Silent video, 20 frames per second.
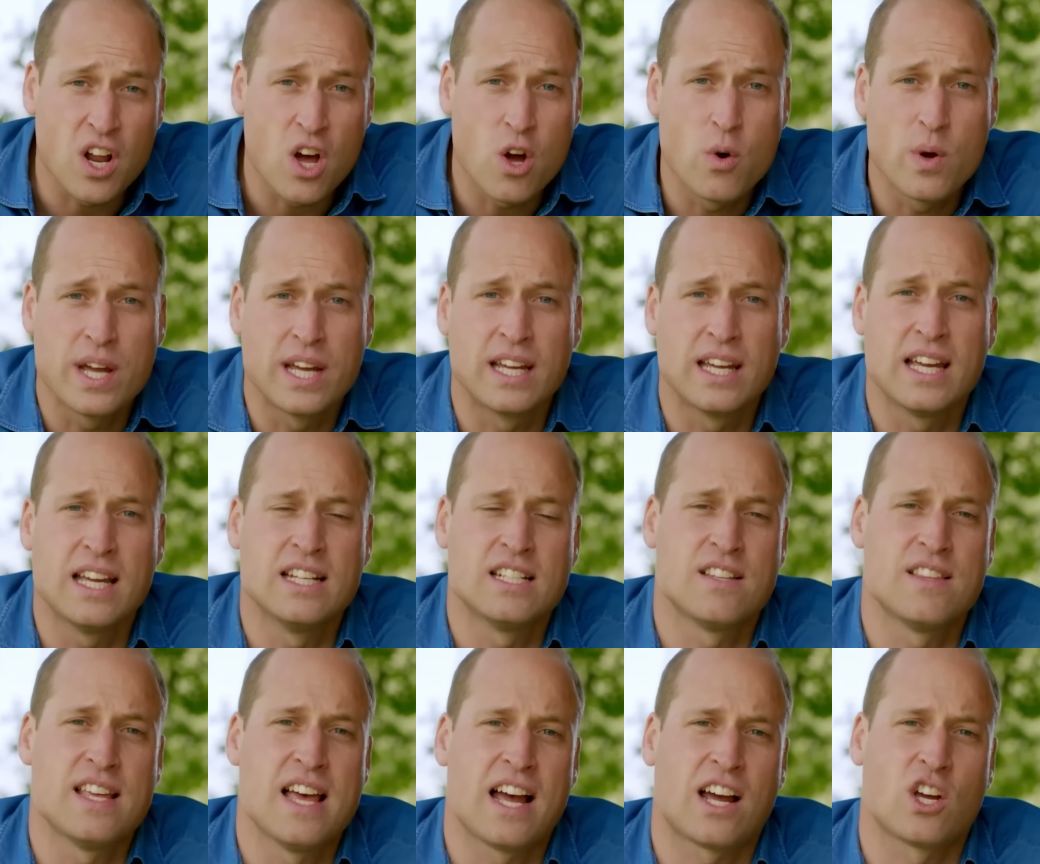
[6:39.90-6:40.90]
and love.
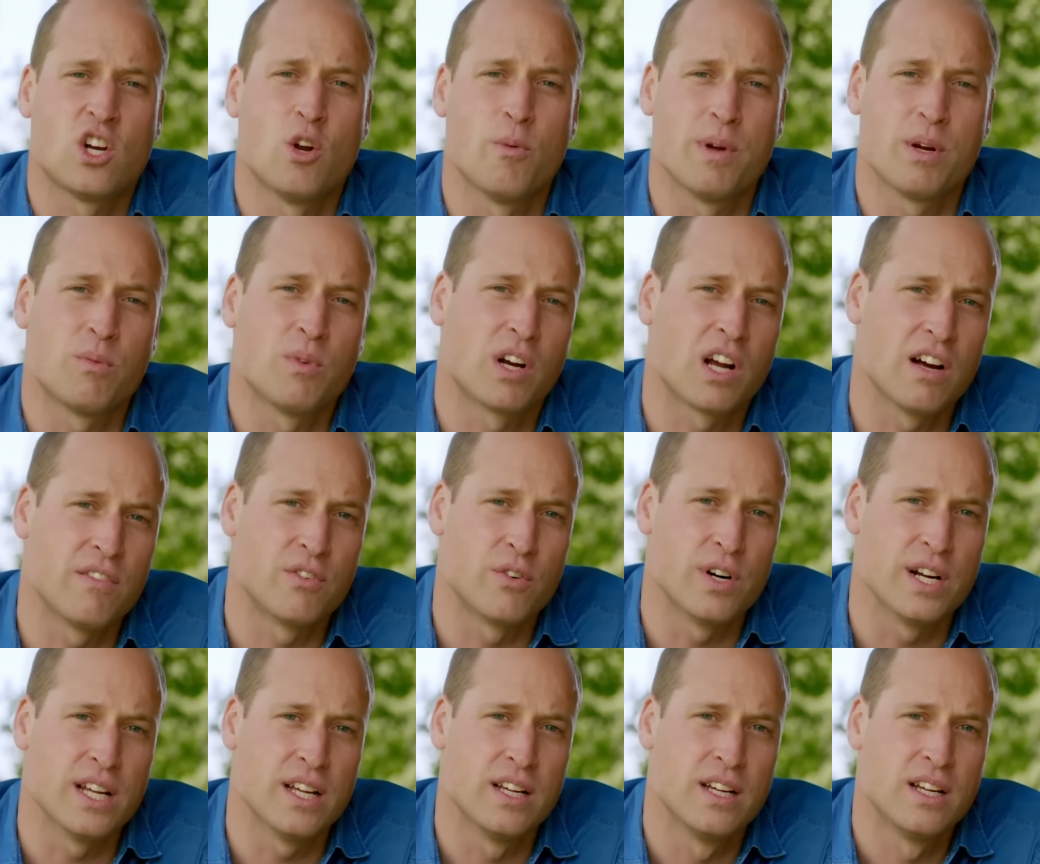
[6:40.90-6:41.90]
He shared
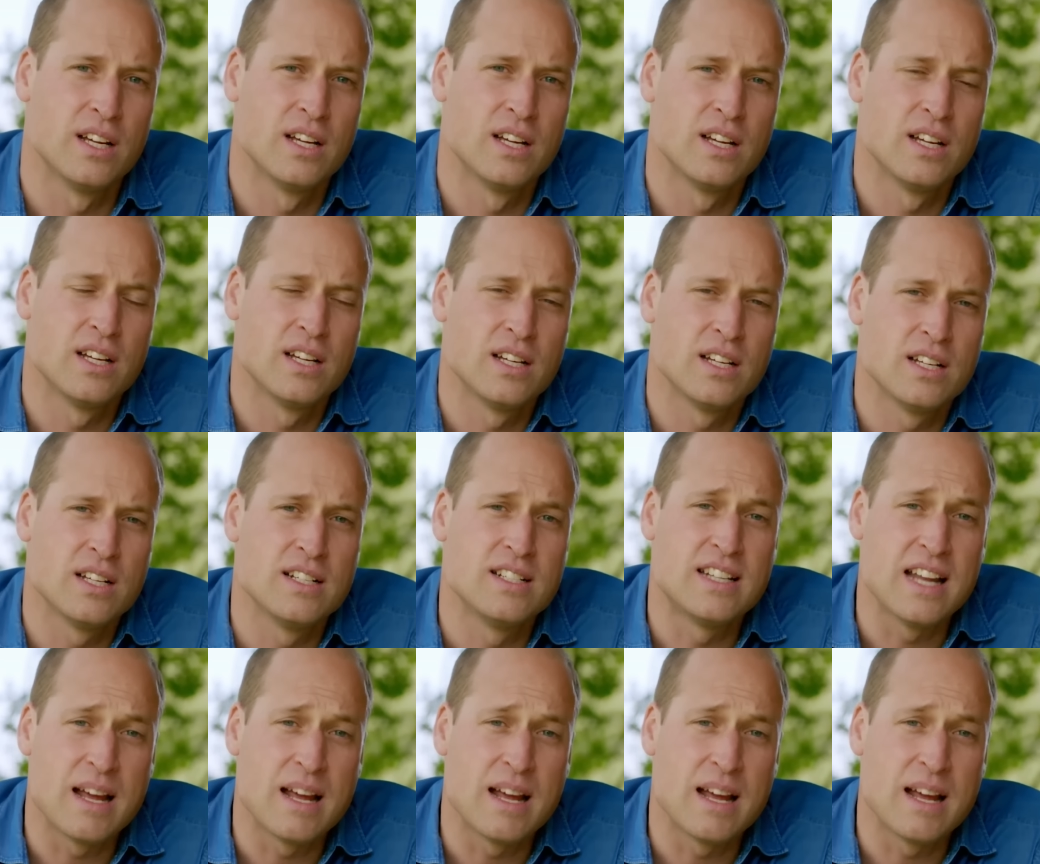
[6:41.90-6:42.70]
how he leaned on her